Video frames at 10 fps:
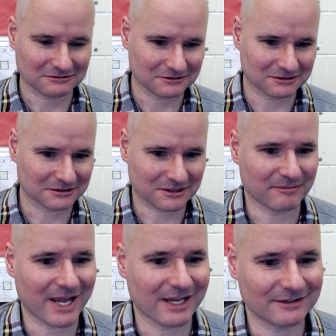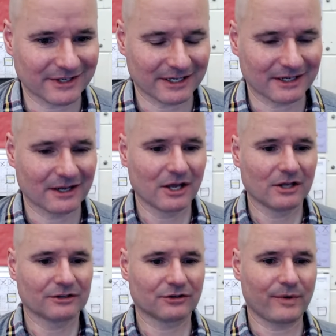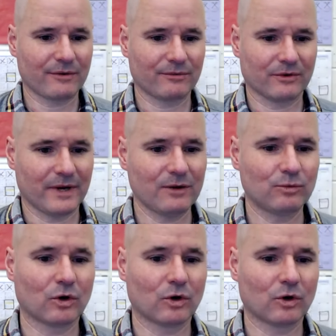just amazing. So we will